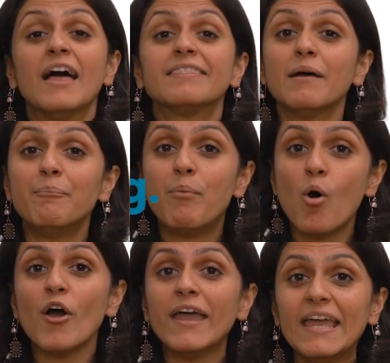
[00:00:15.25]
The
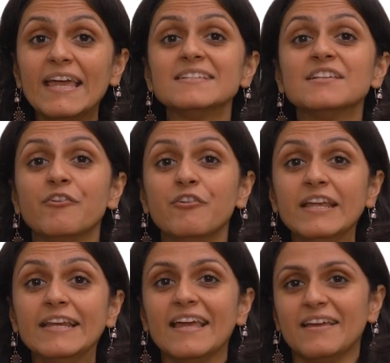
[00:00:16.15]
boy is
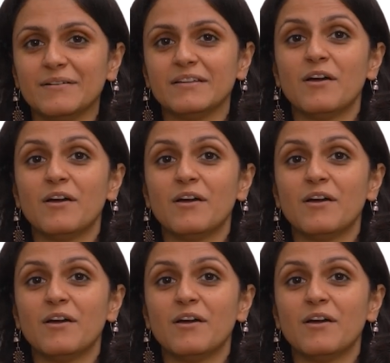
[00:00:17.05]
reading.